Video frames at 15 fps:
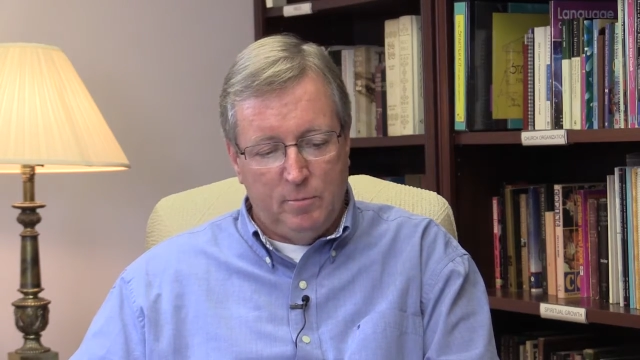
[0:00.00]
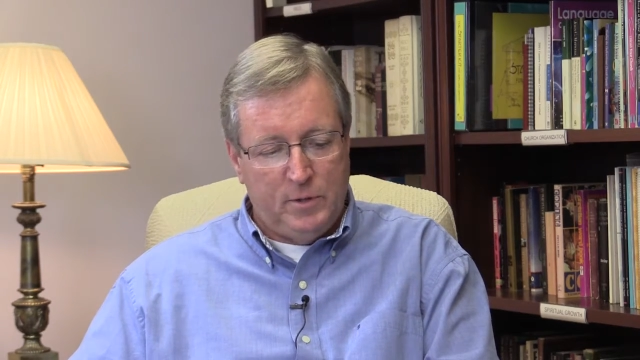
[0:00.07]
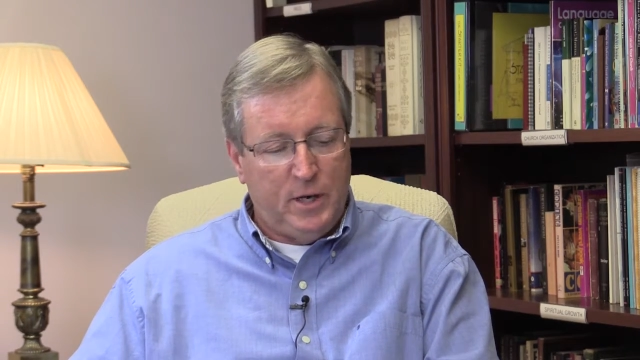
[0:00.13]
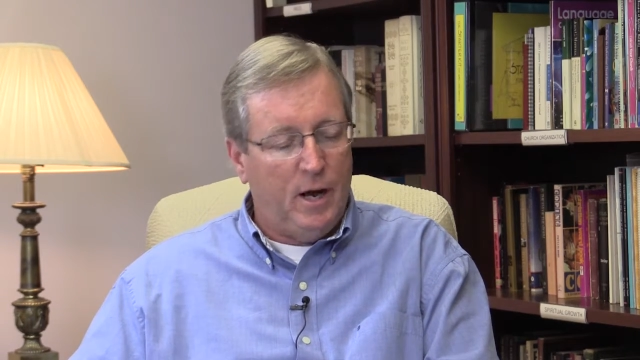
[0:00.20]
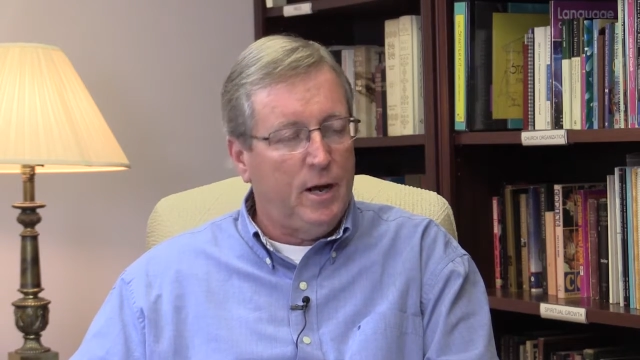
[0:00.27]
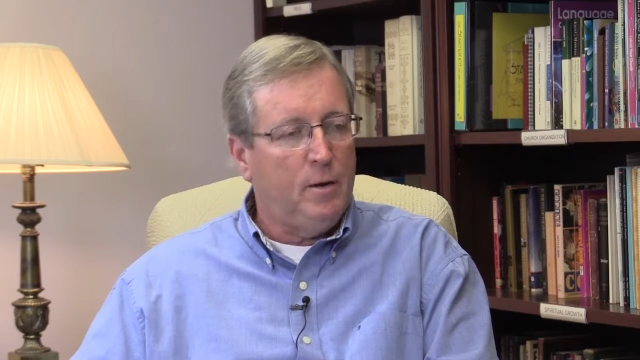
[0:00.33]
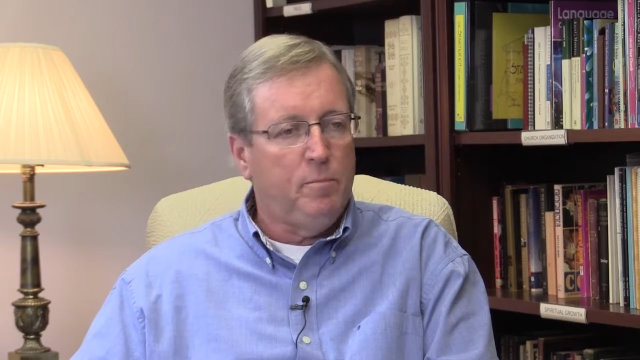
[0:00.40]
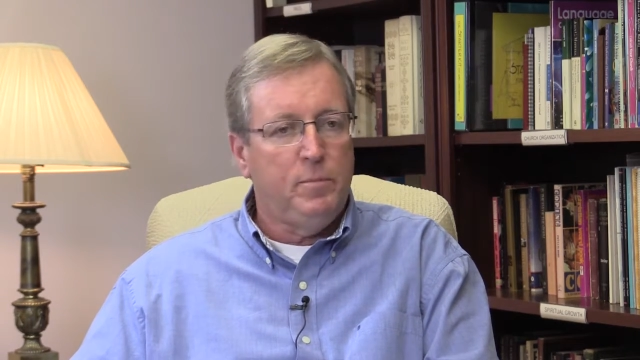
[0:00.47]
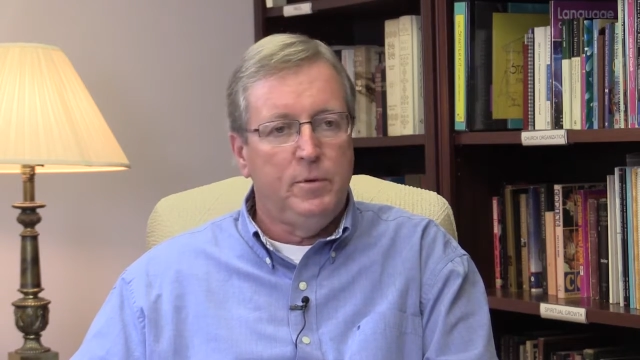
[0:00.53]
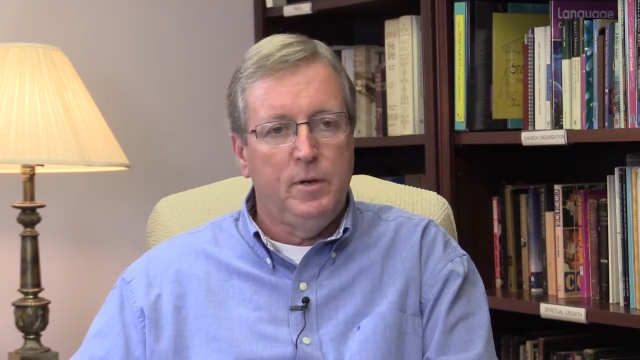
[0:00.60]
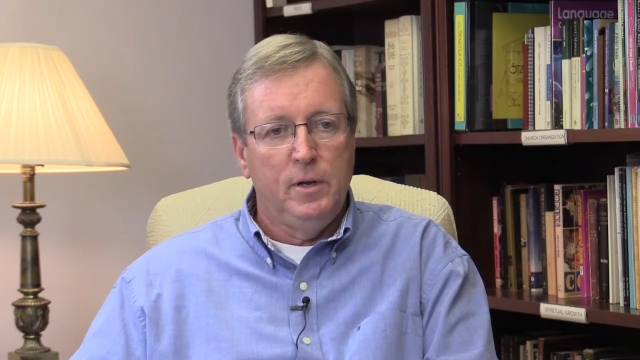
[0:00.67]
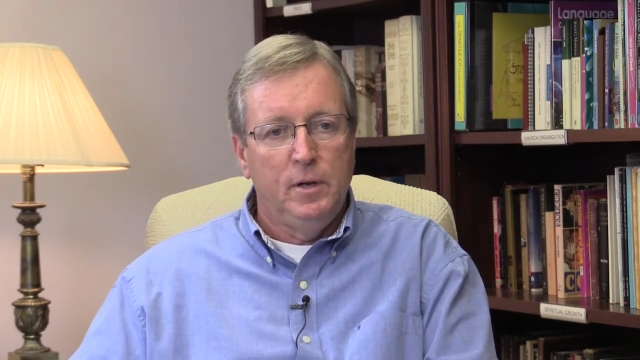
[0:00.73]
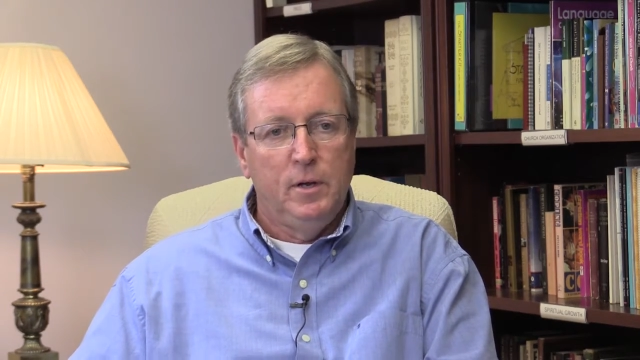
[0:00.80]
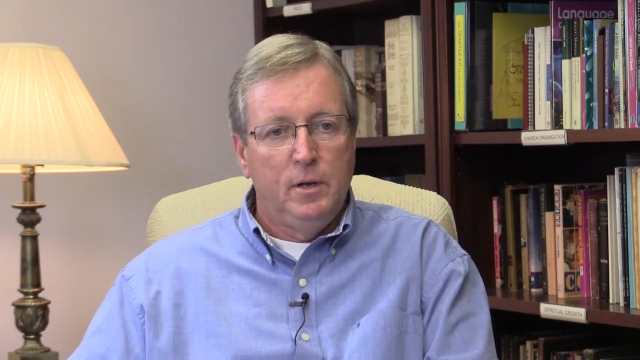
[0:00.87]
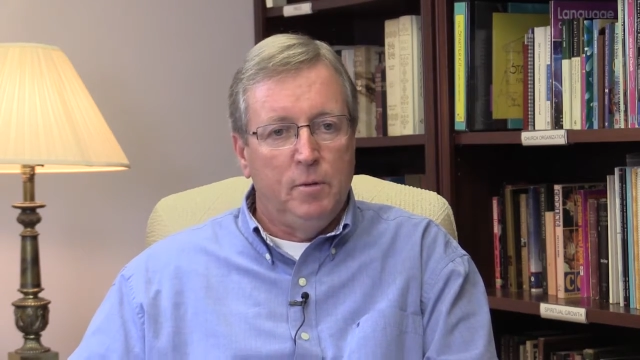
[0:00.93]
typed,
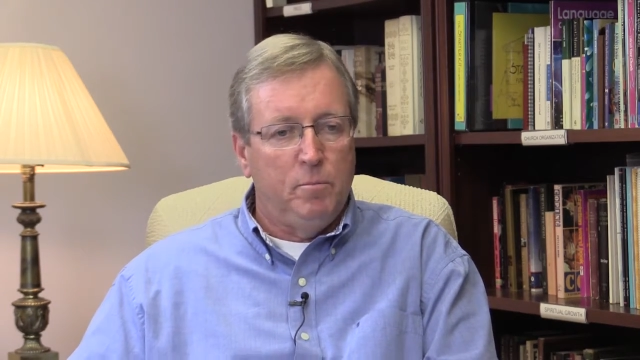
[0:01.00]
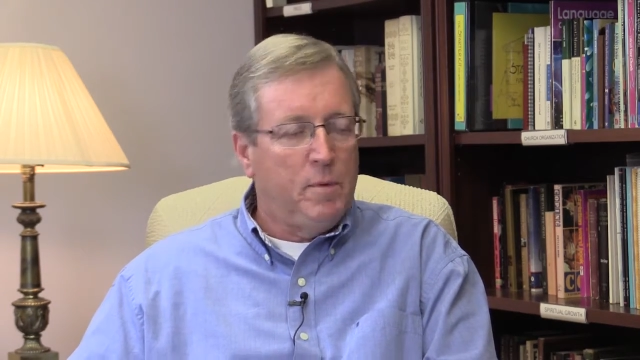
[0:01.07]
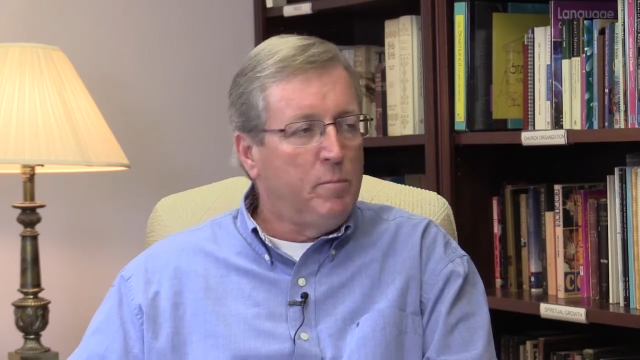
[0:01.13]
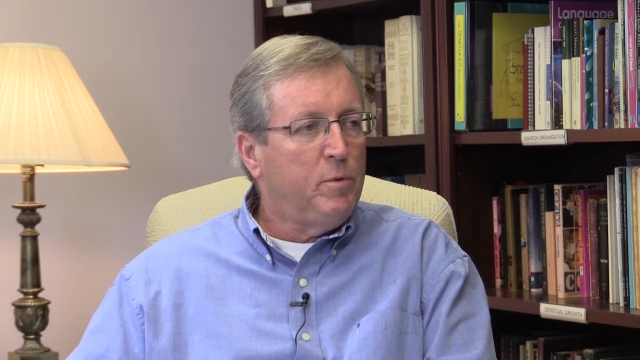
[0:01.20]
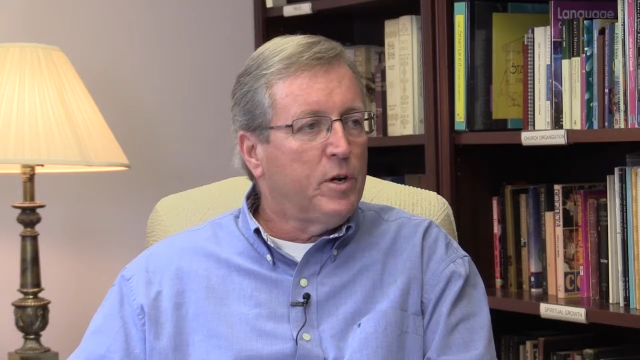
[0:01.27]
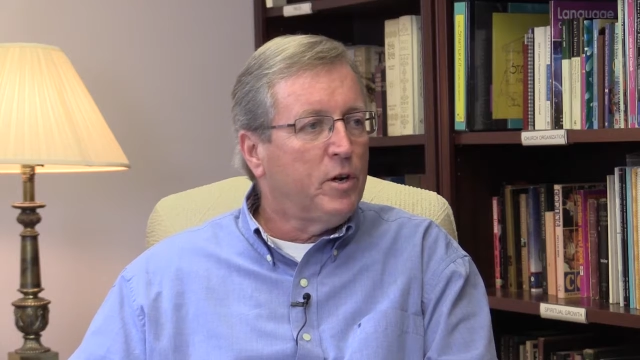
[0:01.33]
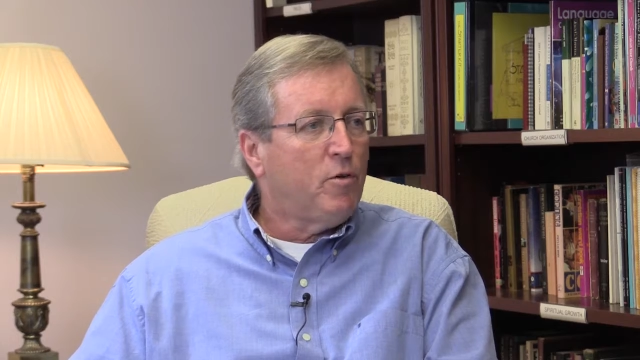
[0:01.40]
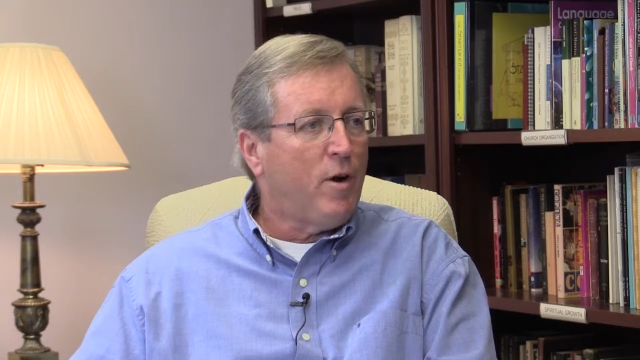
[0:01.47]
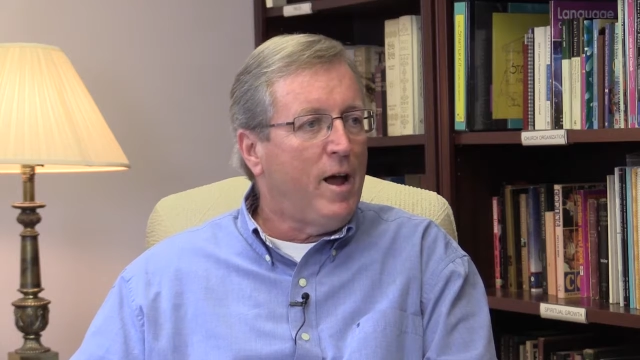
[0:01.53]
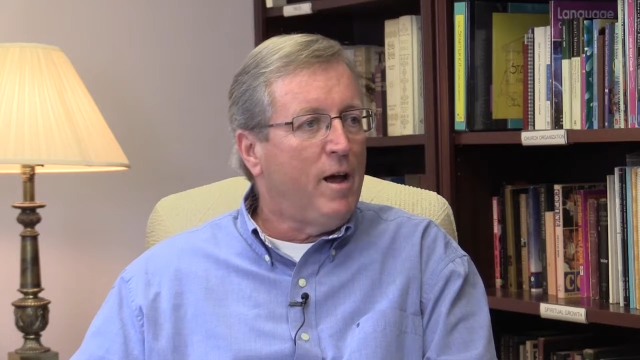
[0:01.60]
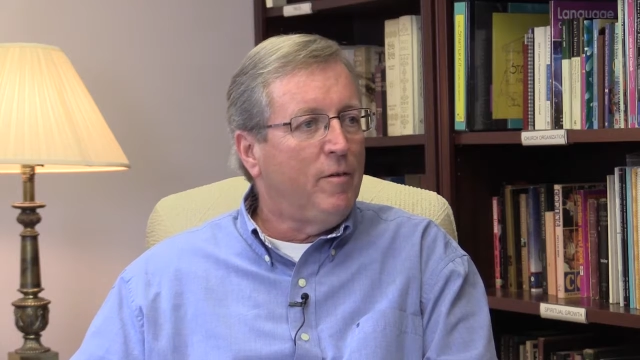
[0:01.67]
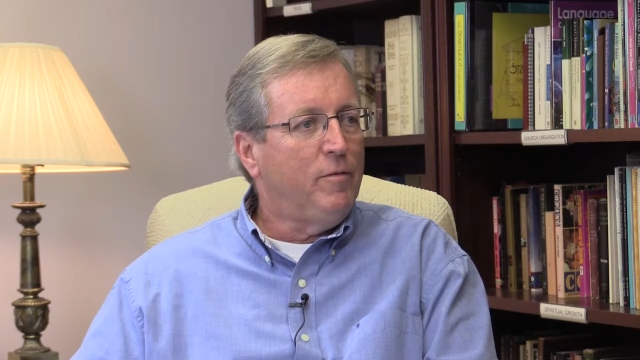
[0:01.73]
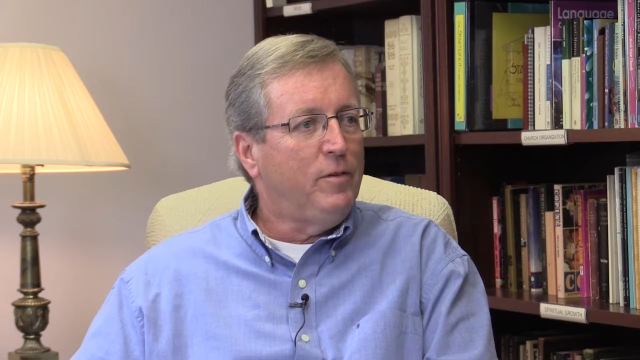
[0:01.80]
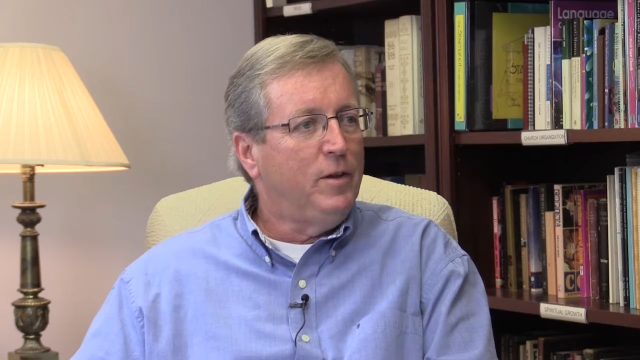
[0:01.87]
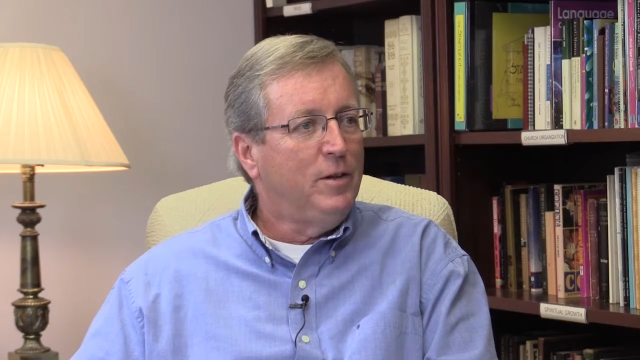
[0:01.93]

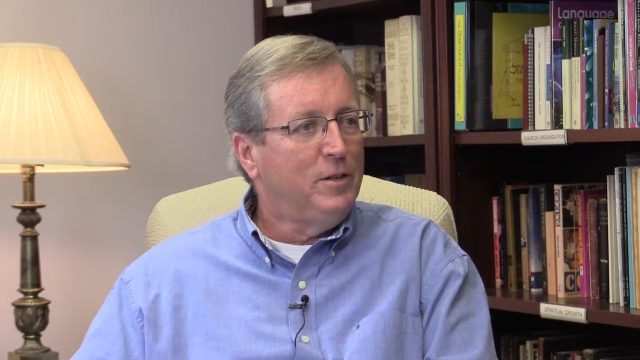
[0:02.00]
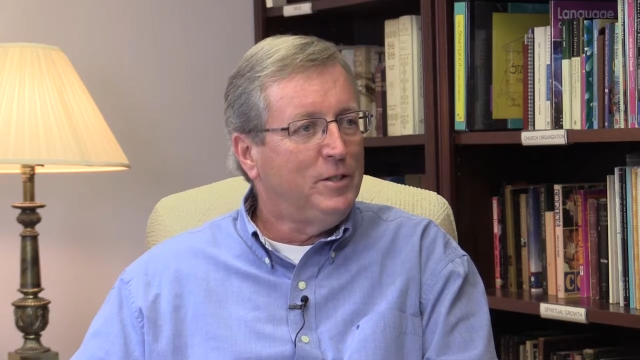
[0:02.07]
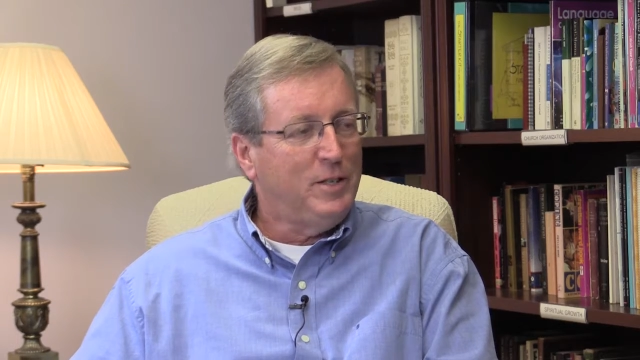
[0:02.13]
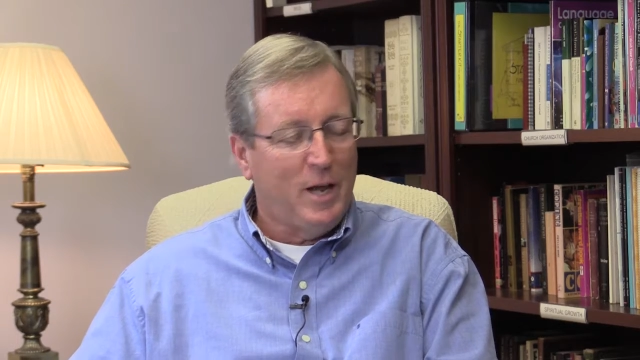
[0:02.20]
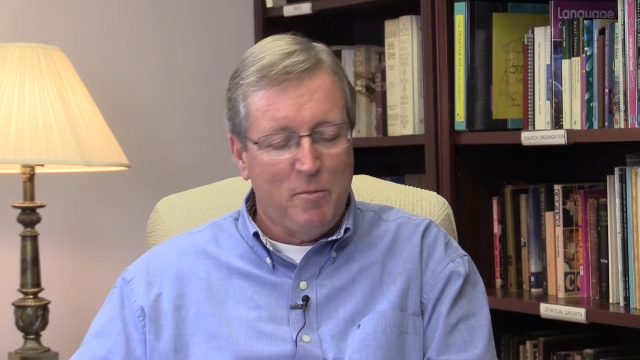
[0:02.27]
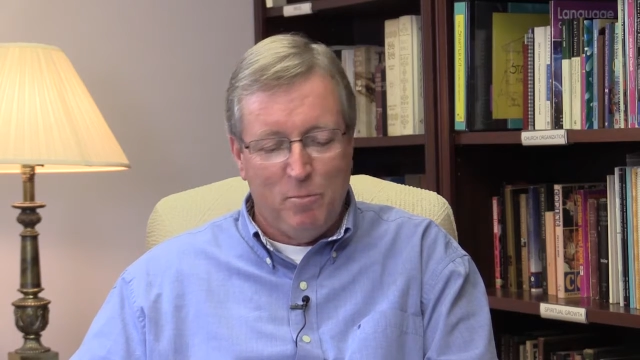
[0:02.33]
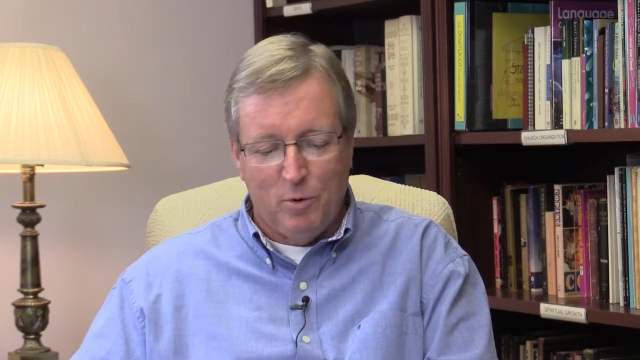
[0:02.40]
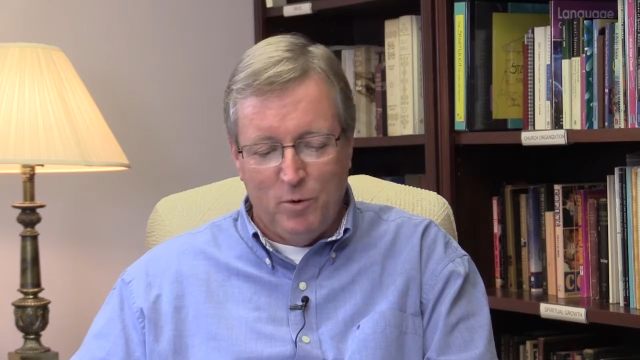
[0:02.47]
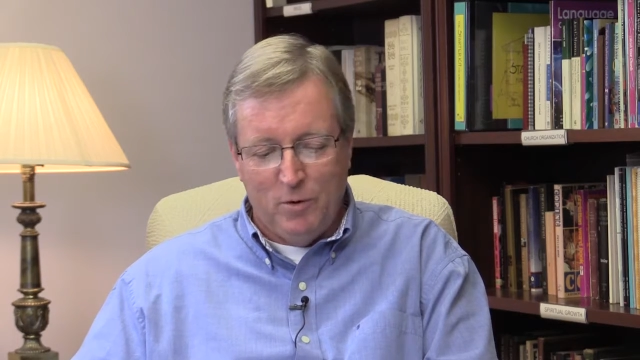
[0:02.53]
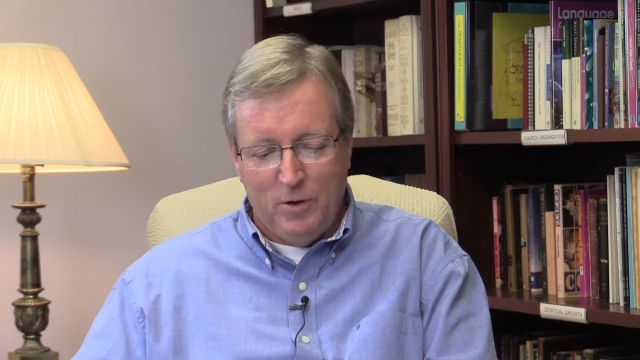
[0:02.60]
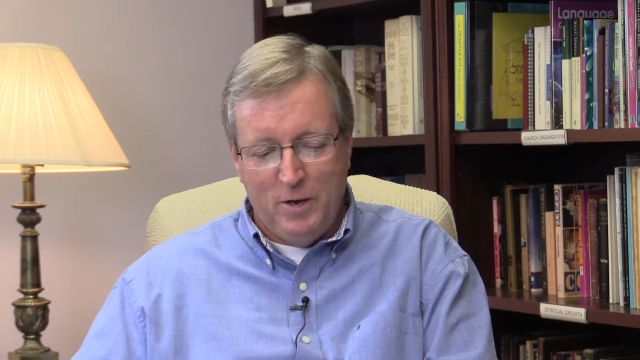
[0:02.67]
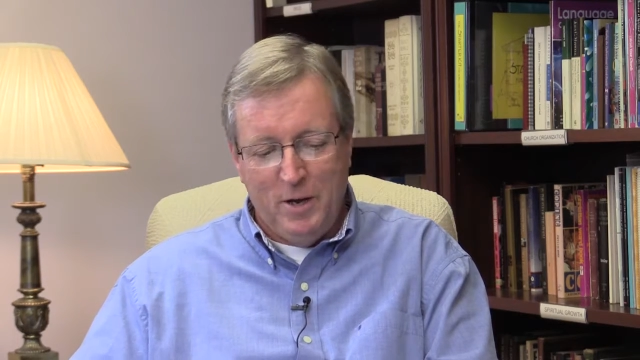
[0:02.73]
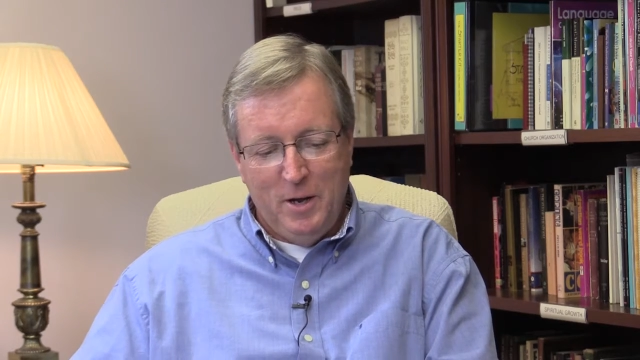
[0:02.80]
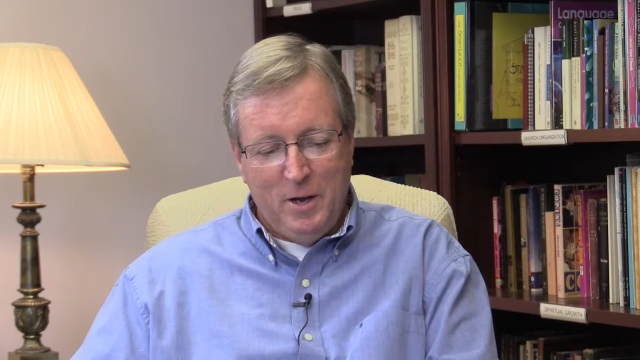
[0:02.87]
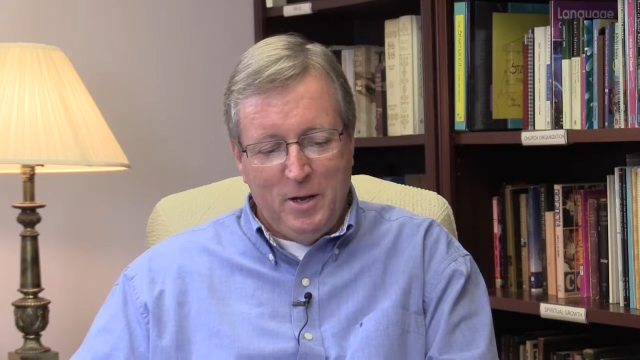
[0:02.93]
mimeographed, stapled